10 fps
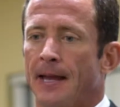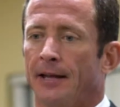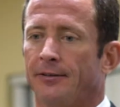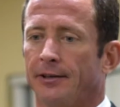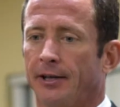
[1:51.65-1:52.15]

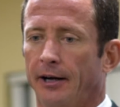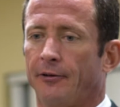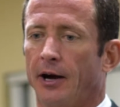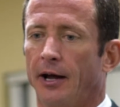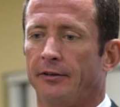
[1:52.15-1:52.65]
It's a
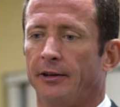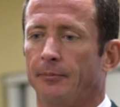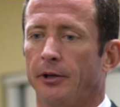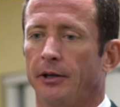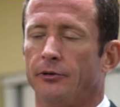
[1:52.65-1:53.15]
tough
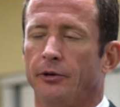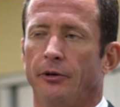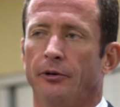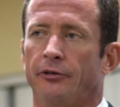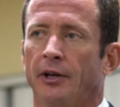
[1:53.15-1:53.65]
concept to
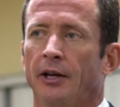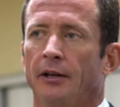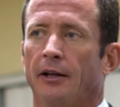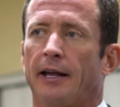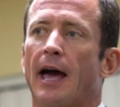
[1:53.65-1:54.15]
introduce
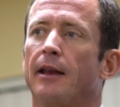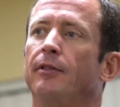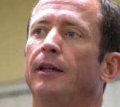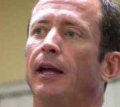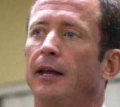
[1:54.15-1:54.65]
like out
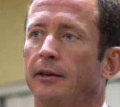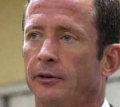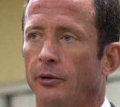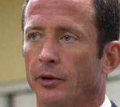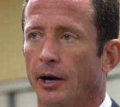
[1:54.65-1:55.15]
of the gate
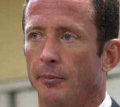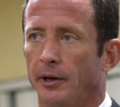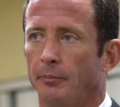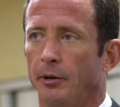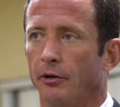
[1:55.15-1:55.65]
to a
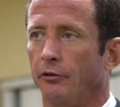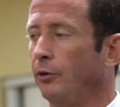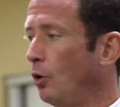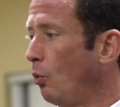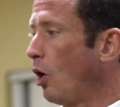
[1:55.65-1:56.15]
company
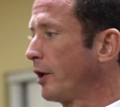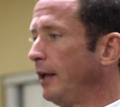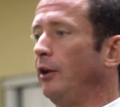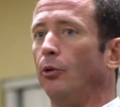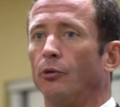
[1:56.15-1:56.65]
because, you know,
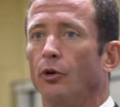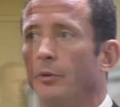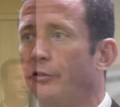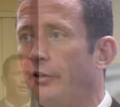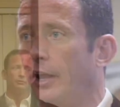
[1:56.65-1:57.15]
walking into a
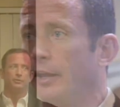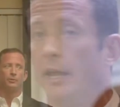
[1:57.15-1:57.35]
room and saying,